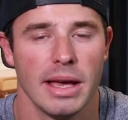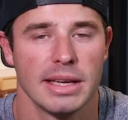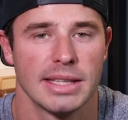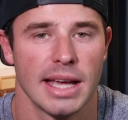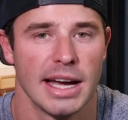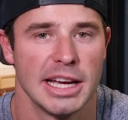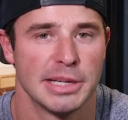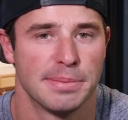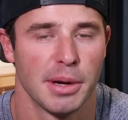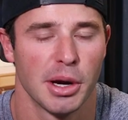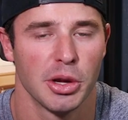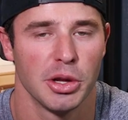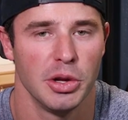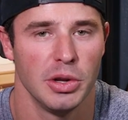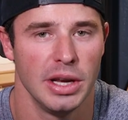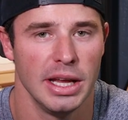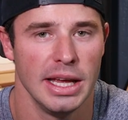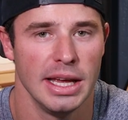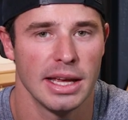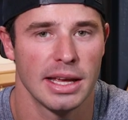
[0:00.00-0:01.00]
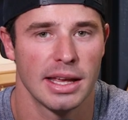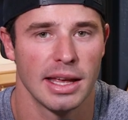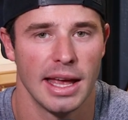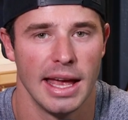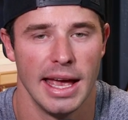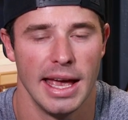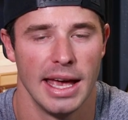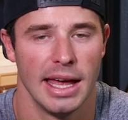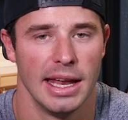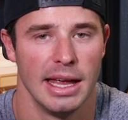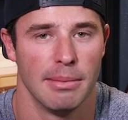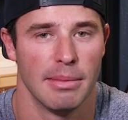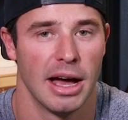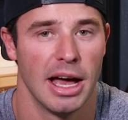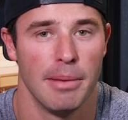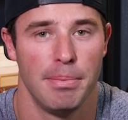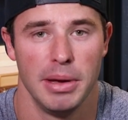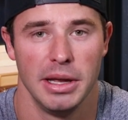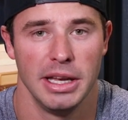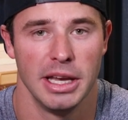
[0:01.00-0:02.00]
makes barrel unique and, in
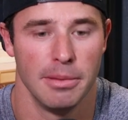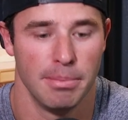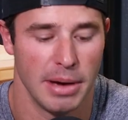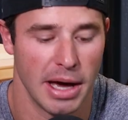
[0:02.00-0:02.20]
my opinion,